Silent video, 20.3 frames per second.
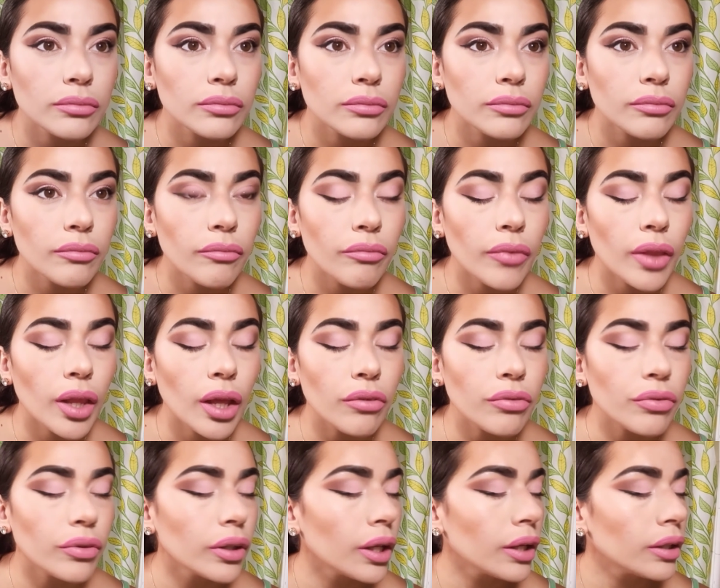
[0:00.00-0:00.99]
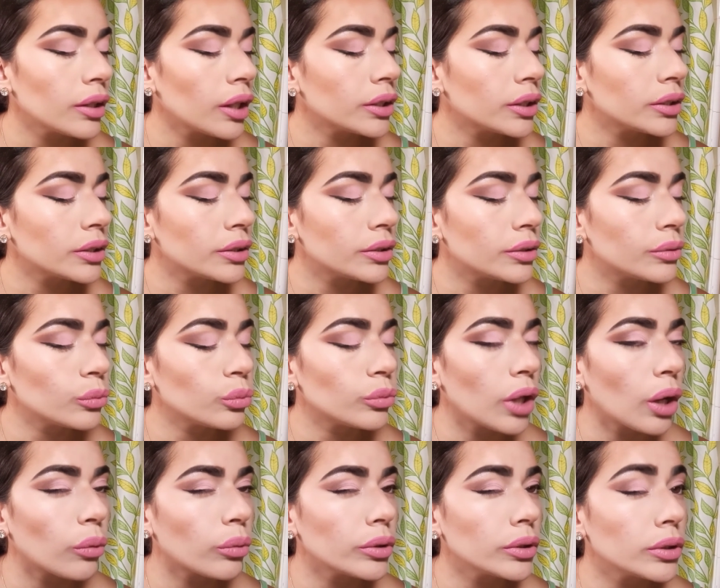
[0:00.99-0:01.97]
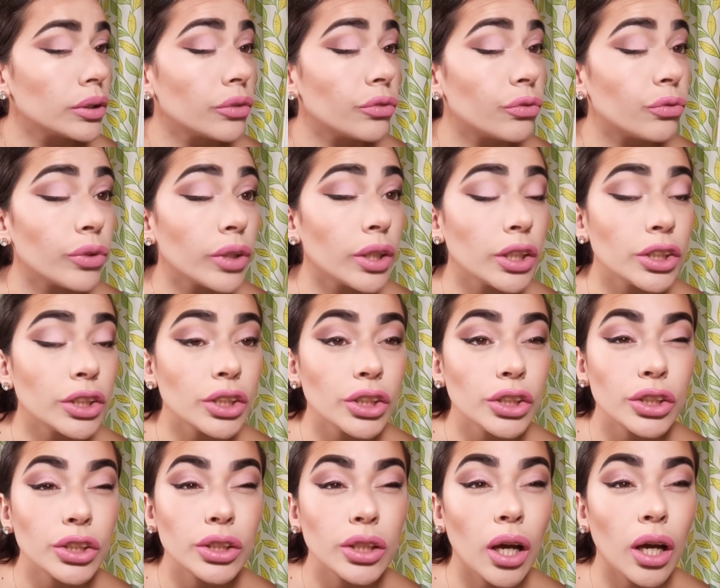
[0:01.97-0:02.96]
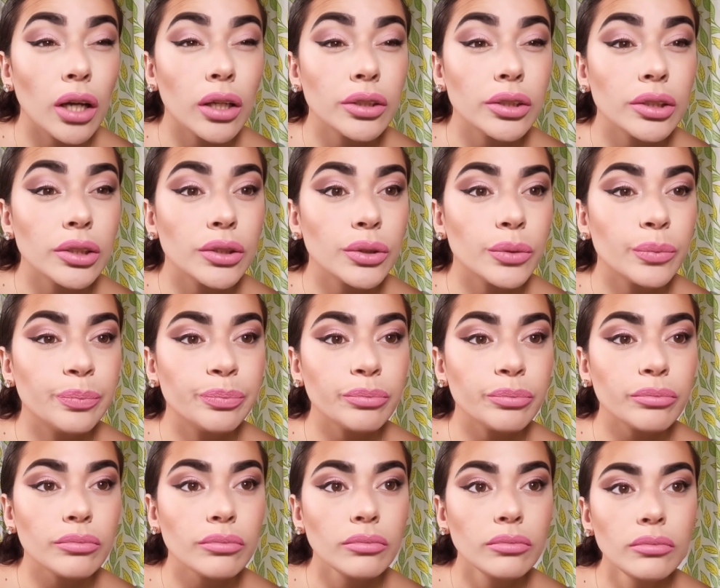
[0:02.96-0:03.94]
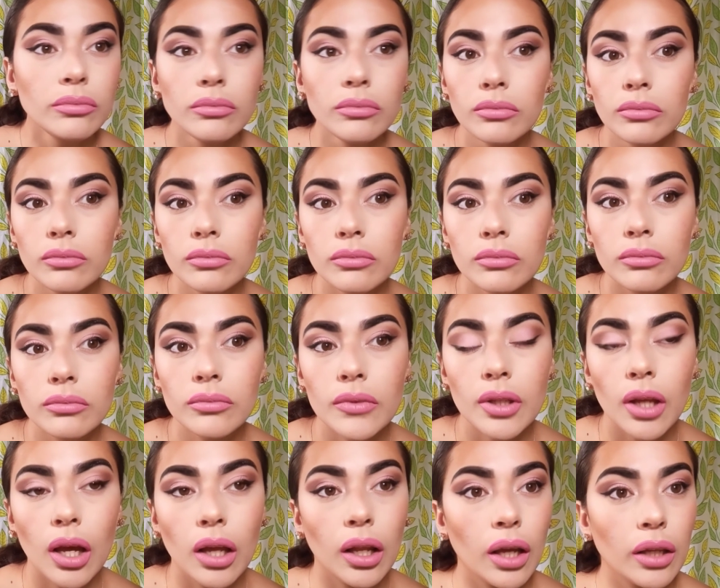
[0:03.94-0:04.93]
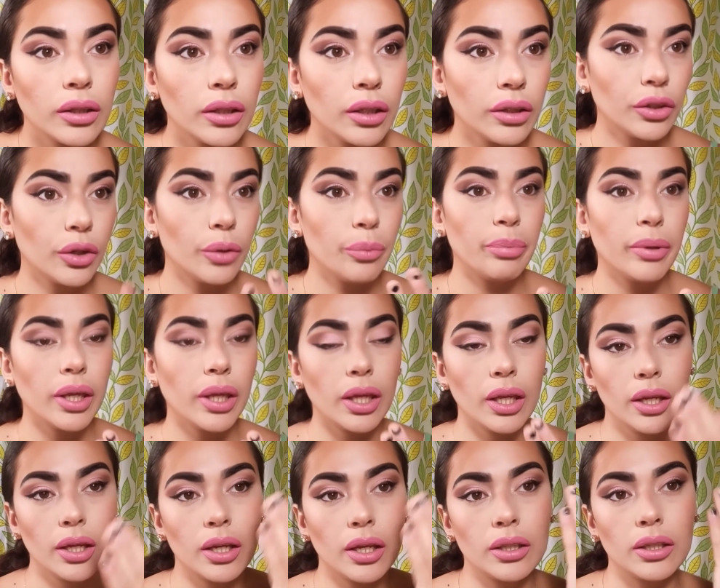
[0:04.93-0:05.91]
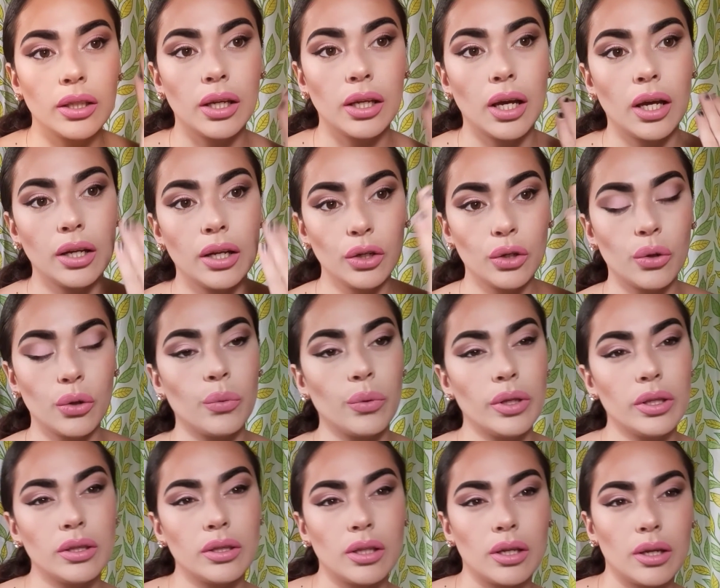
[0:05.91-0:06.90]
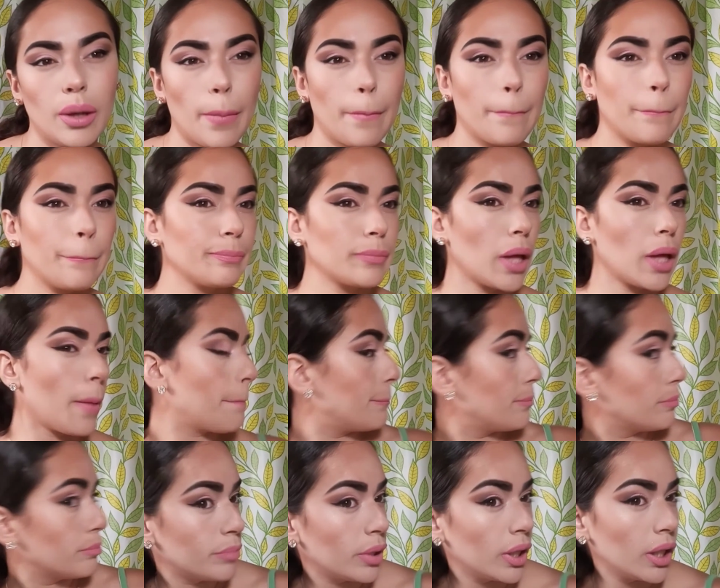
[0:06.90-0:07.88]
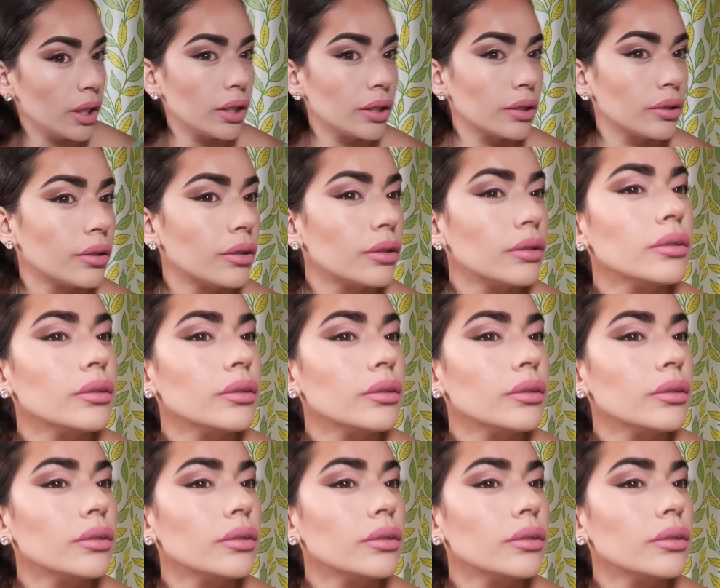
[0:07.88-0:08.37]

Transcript: I feel like that was the finishing touch. I like that they're pink and they kind of go with the pink look.